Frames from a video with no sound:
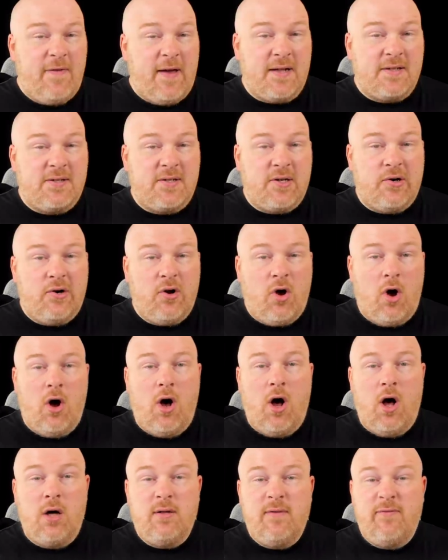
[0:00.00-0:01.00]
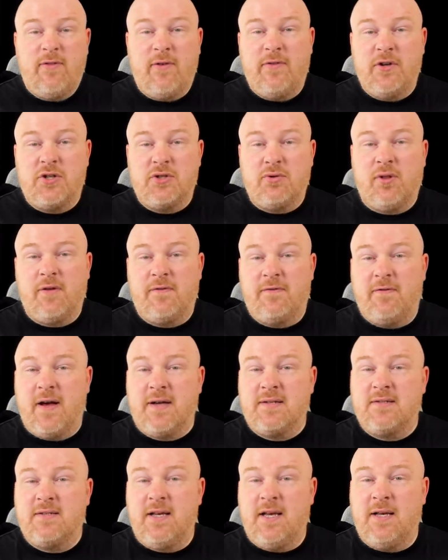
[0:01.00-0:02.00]
Rafe answered, "All of the visual
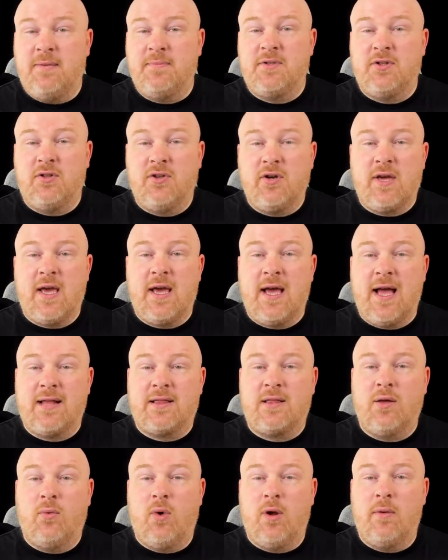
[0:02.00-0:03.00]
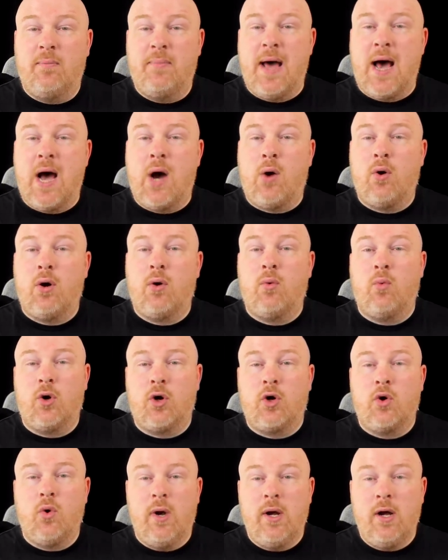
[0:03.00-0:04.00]
effects teams looking at the One Power
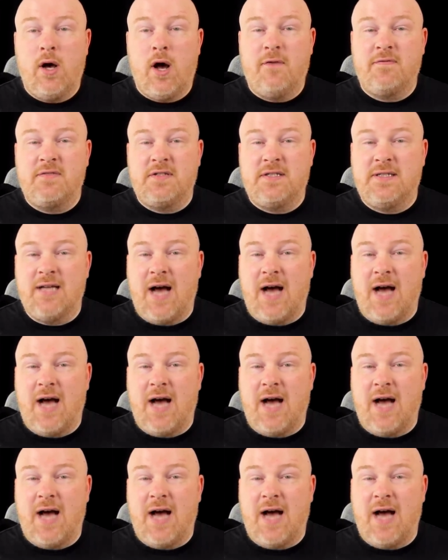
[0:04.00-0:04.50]
were going off